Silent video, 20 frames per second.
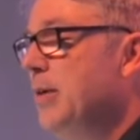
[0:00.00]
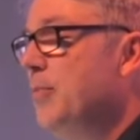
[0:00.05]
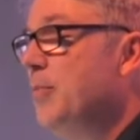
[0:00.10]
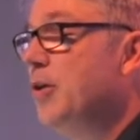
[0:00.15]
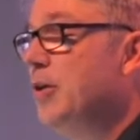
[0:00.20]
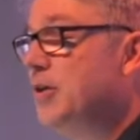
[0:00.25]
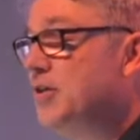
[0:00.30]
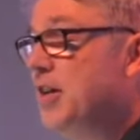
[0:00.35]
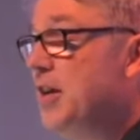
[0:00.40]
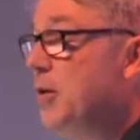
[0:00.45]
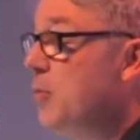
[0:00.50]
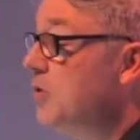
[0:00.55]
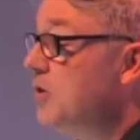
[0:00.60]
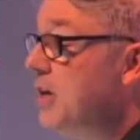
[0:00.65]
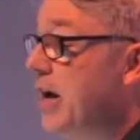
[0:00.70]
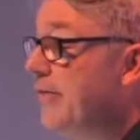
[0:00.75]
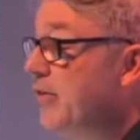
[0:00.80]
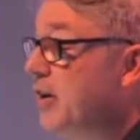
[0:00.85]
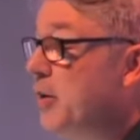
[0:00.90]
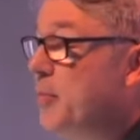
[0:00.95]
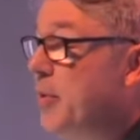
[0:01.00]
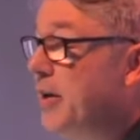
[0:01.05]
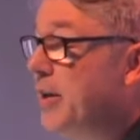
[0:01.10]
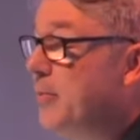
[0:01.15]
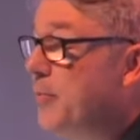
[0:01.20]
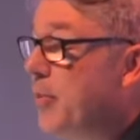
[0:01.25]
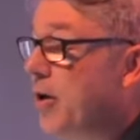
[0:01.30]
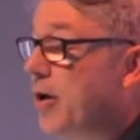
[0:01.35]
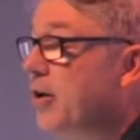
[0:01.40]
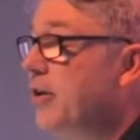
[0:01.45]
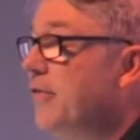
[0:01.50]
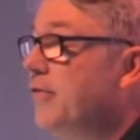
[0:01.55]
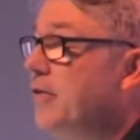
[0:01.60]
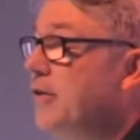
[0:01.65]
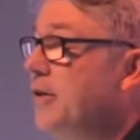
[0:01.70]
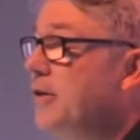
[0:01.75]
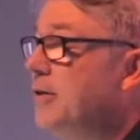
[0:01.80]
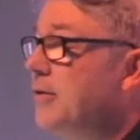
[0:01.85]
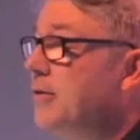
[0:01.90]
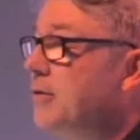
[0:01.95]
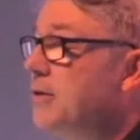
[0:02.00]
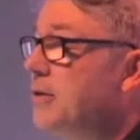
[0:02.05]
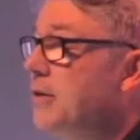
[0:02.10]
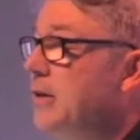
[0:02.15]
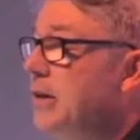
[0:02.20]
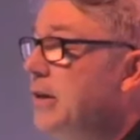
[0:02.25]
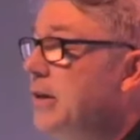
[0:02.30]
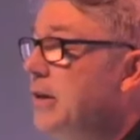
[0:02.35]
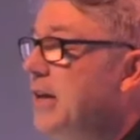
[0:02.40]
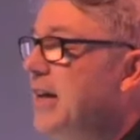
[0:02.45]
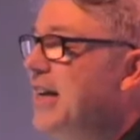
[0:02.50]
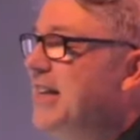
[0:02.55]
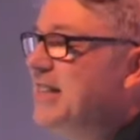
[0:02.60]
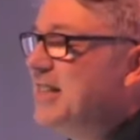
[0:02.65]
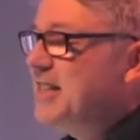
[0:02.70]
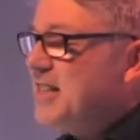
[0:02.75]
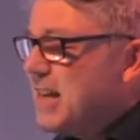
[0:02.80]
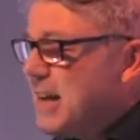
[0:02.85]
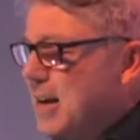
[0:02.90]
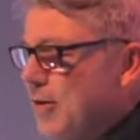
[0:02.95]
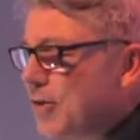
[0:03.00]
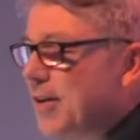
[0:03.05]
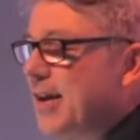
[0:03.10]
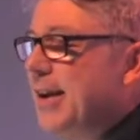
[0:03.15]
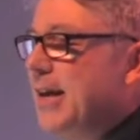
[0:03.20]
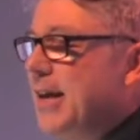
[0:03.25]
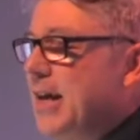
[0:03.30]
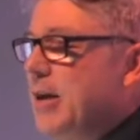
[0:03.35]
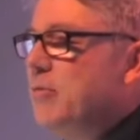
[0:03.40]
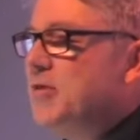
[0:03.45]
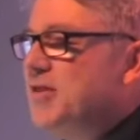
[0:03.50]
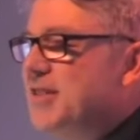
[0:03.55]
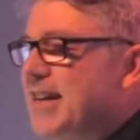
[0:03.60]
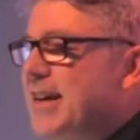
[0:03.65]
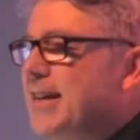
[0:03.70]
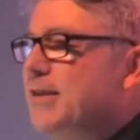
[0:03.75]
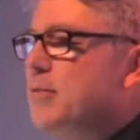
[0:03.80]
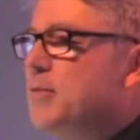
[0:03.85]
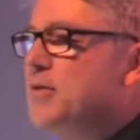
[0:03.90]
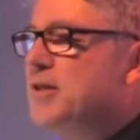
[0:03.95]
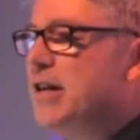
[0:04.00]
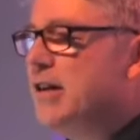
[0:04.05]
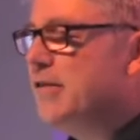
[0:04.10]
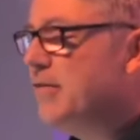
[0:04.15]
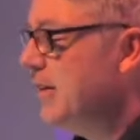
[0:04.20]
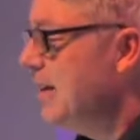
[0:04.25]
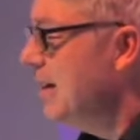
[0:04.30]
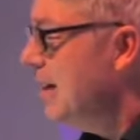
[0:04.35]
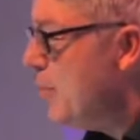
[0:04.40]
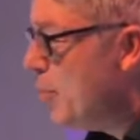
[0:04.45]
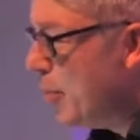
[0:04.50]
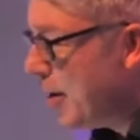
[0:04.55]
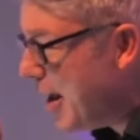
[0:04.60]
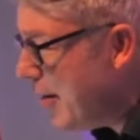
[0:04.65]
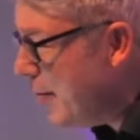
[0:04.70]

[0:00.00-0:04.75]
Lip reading: Because he was having a pity party for years. Secretly, he was saying to himself, but